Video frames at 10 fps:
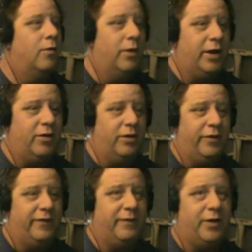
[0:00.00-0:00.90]
What do you
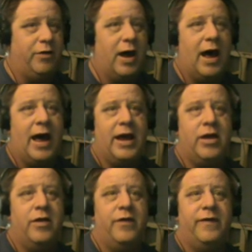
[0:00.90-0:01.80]
lose when you die?
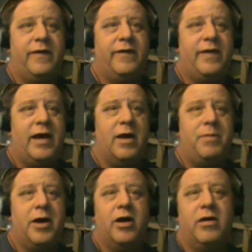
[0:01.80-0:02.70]
You lose this thing
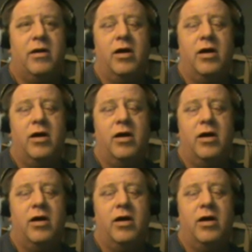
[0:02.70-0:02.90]
up here